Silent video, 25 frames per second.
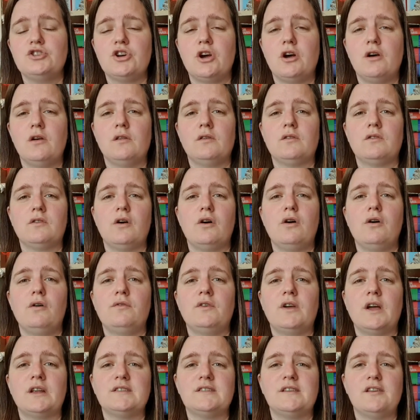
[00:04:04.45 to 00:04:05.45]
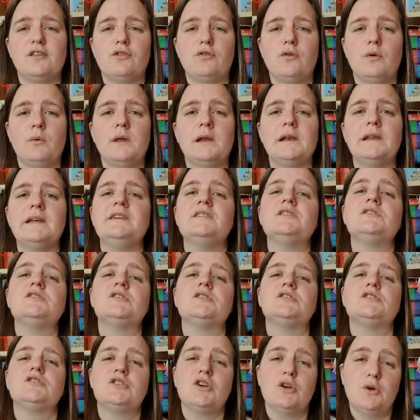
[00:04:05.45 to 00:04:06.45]
chance of getting through at
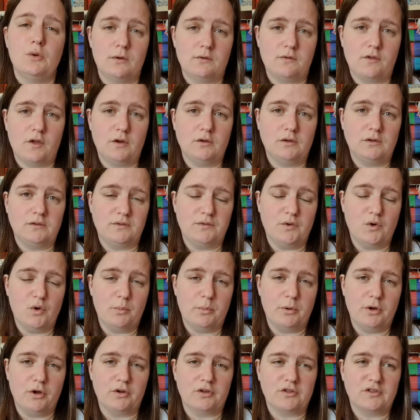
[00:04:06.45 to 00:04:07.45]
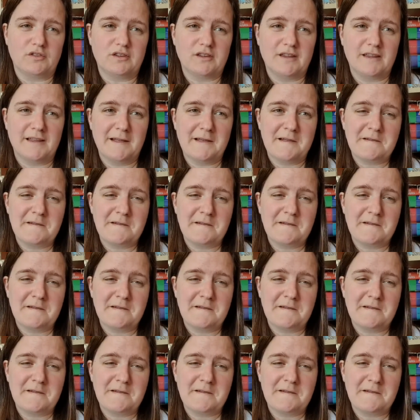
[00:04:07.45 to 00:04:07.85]
least two of those four books.